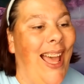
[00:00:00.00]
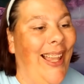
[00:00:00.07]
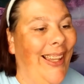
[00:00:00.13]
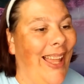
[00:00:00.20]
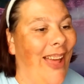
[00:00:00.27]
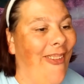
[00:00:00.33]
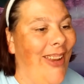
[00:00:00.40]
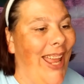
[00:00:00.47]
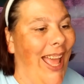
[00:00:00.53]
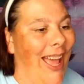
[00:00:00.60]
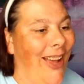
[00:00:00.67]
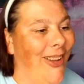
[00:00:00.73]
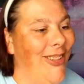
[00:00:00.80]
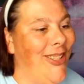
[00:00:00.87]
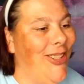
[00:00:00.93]
11
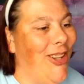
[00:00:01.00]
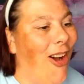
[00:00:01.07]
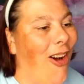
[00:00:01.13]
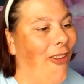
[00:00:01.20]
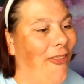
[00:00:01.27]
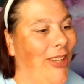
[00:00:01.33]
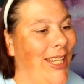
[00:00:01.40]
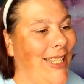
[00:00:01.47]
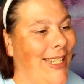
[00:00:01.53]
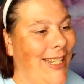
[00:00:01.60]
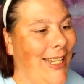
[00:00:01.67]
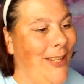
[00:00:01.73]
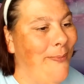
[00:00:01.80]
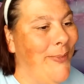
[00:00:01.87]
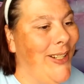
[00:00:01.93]
ounce coffee
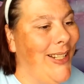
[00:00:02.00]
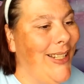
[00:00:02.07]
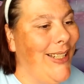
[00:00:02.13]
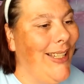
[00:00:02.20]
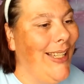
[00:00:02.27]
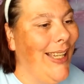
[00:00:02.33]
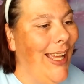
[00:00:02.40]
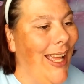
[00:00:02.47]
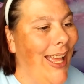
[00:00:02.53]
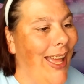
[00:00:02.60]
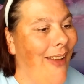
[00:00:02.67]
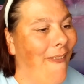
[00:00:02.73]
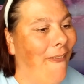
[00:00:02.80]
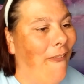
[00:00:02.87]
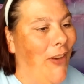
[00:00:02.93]
tea mug,
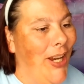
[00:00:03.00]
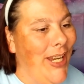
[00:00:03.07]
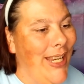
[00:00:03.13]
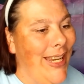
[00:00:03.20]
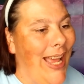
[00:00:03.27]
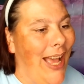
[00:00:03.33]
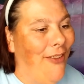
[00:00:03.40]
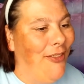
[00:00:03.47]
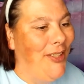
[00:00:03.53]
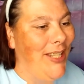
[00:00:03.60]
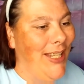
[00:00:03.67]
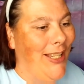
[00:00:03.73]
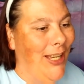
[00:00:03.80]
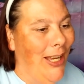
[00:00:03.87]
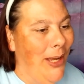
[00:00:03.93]
funny
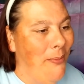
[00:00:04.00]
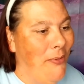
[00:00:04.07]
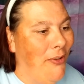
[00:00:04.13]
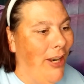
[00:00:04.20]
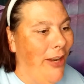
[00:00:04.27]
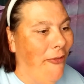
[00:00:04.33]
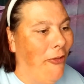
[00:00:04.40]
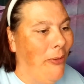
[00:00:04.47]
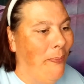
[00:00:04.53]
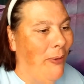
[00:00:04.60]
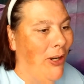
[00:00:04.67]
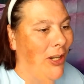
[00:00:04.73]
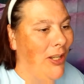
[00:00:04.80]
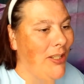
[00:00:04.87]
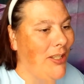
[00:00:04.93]
novelty cup, great for
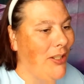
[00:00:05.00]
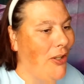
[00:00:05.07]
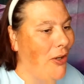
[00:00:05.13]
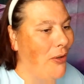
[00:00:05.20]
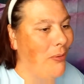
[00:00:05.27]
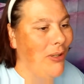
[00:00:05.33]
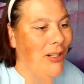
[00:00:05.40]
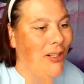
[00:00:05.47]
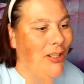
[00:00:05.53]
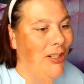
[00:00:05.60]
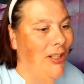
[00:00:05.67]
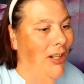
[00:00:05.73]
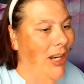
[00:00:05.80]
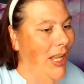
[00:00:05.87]
boss, coworker,